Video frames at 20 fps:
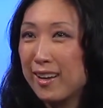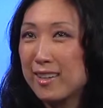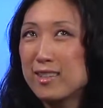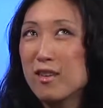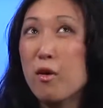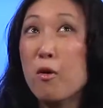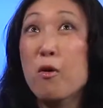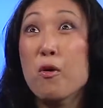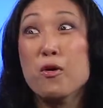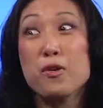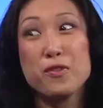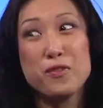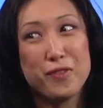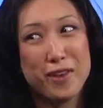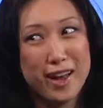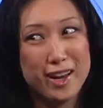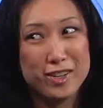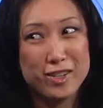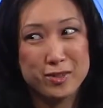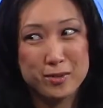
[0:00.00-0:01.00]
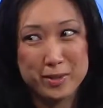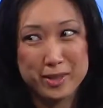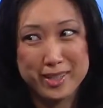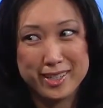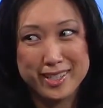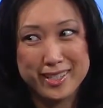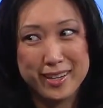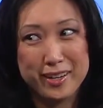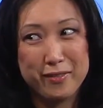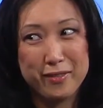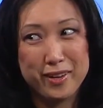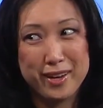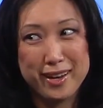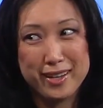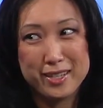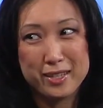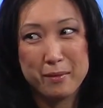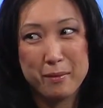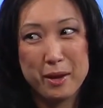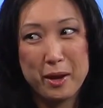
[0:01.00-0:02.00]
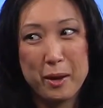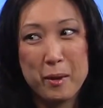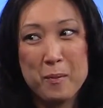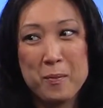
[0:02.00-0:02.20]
It's old-fashioned real estate, if you ask me.